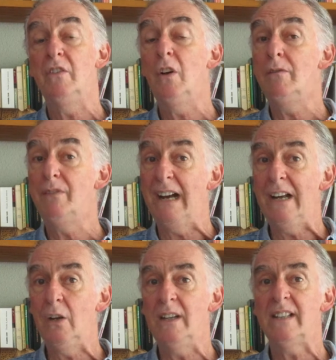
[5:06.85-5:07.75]

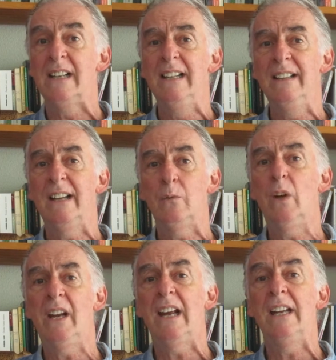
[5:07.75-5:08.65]
non-violent that
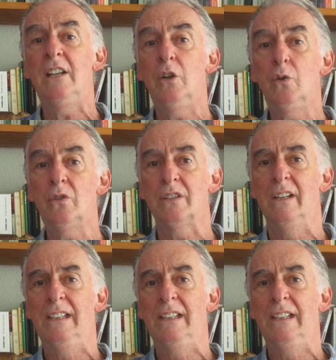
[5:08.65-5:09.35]
we can use